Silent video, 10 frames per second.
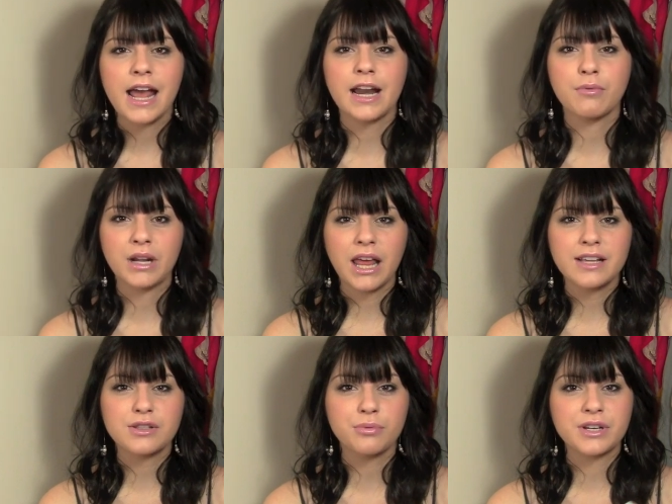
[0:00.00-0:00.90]
And I
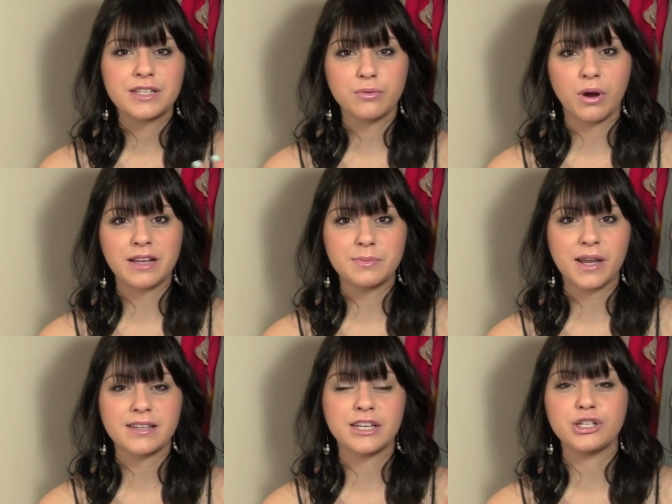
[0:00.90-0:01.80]
realized the reason why is
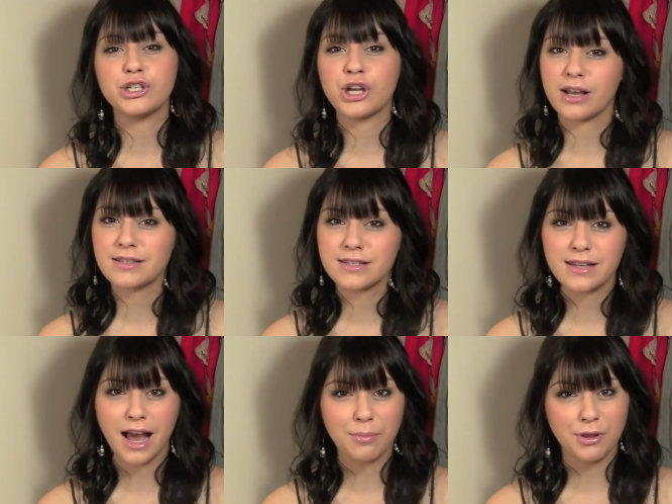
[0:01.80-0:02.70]
because I
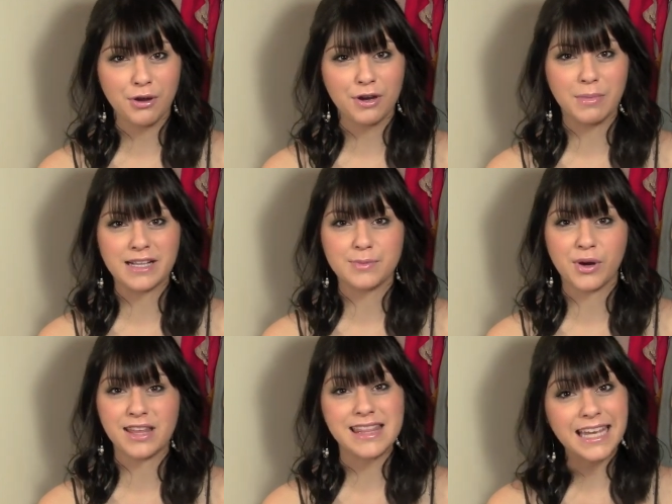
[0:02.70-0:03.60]
just uploaded my
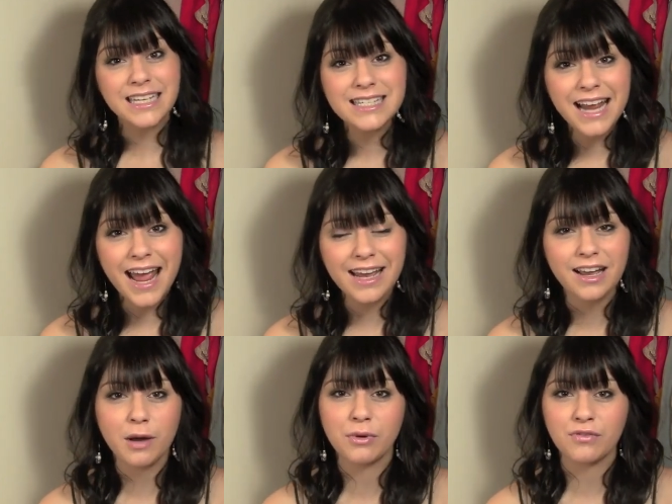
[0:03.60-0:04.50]
spring things tag
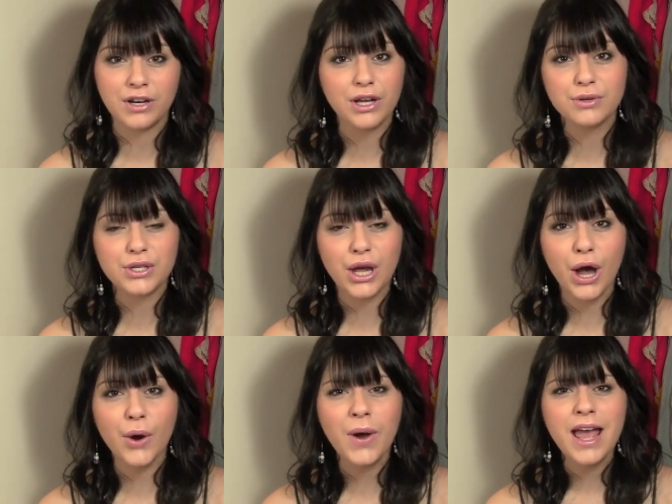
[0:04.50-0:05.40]
a couple videos
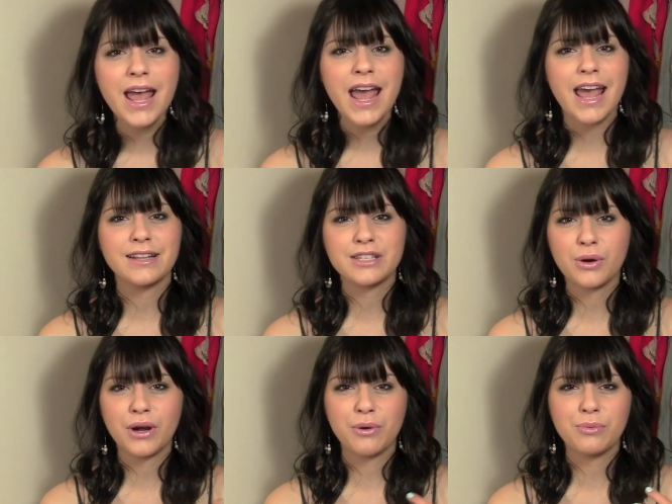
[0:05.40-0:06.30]
ago, and
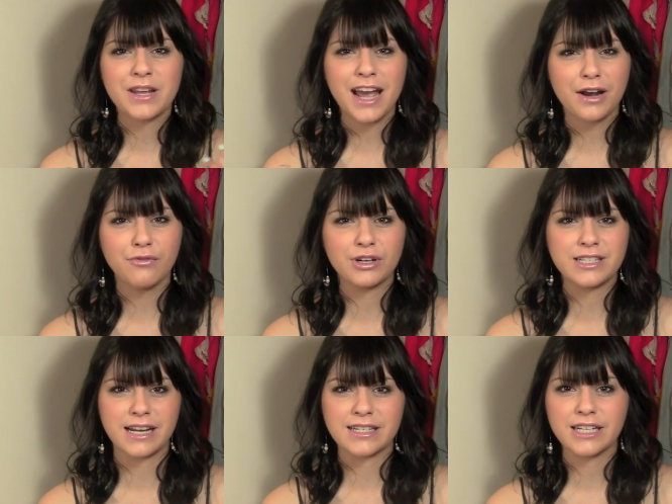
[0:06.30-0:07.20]
so it would be kind of
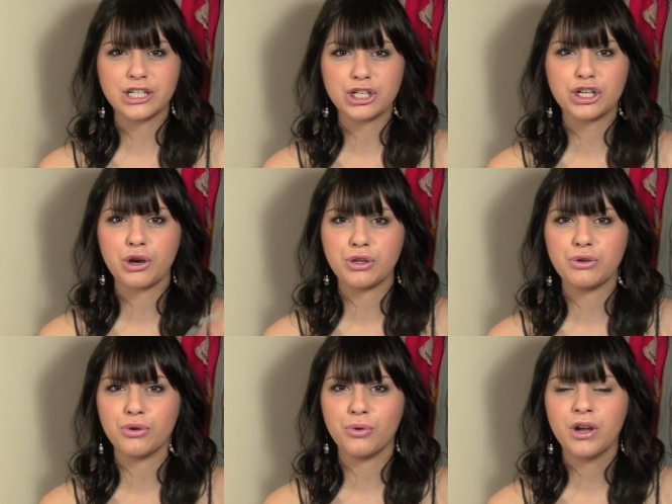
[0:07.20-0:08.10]
redundant to show
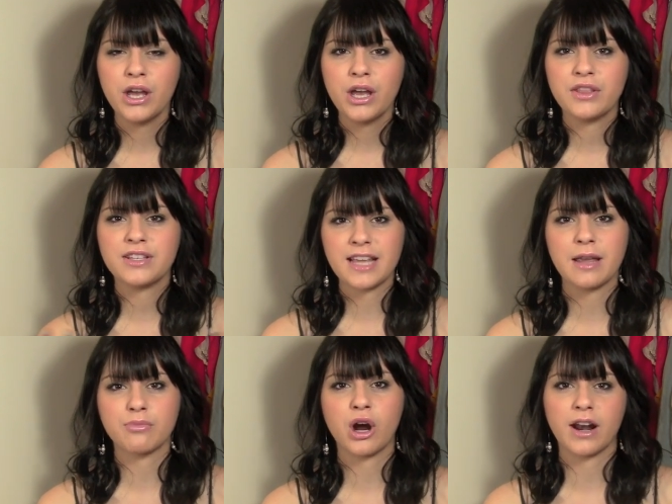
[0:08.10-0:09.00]
you the
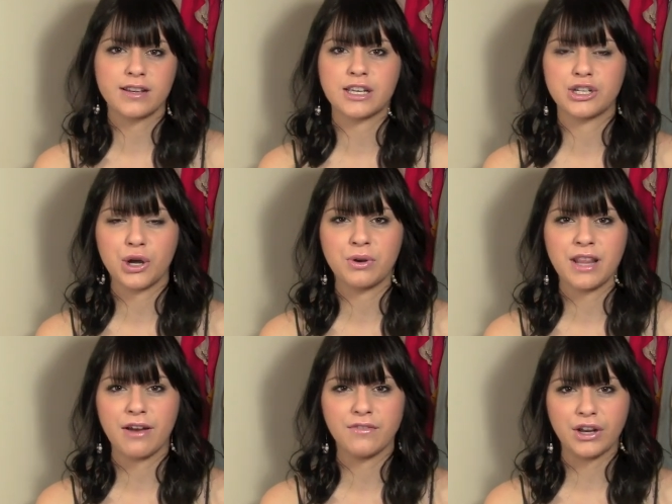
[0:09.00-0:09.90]
same products I showed in
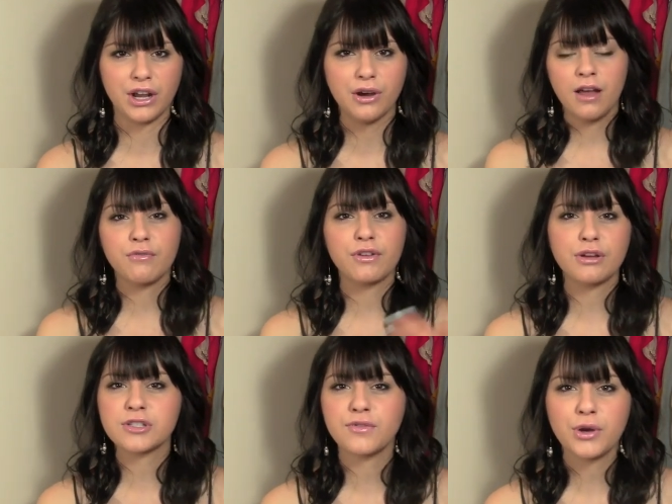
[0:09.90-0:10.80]
that video. For
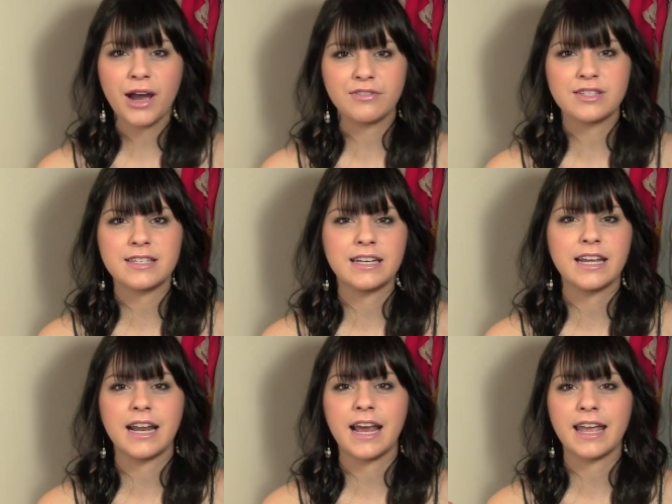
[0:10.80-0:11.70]
those of you who haven't seen
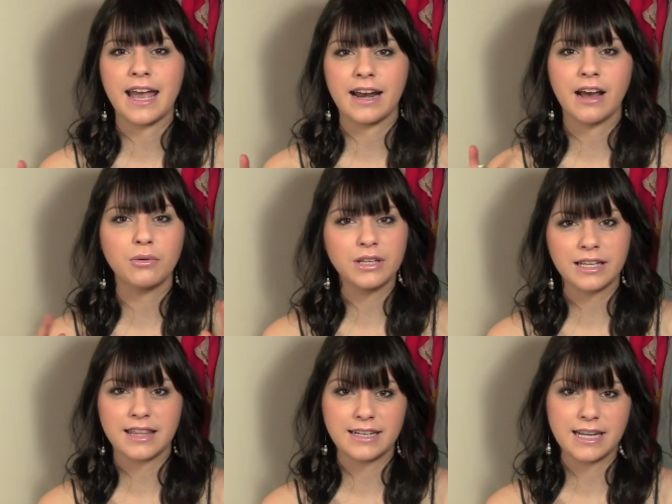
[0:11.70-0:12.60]
it, again, I will
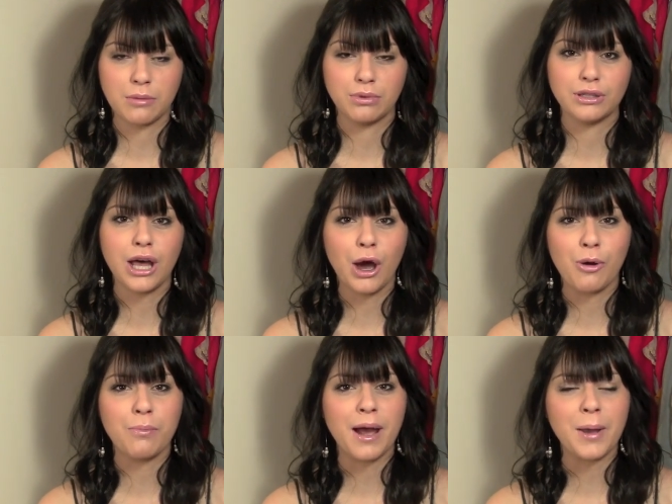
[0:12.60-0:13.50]
link that down
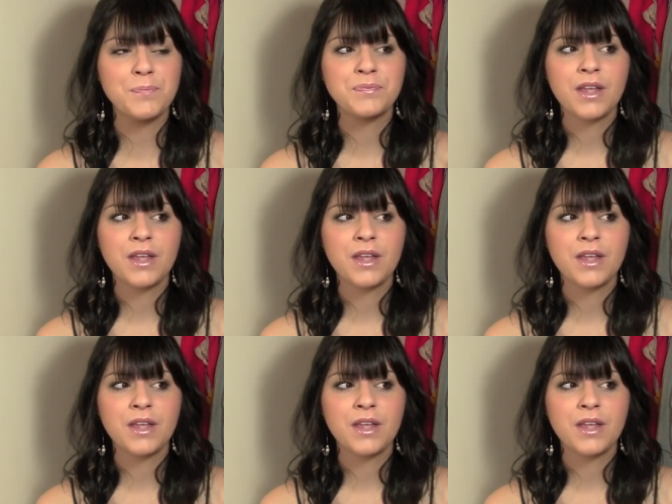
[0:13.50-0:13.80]
below, but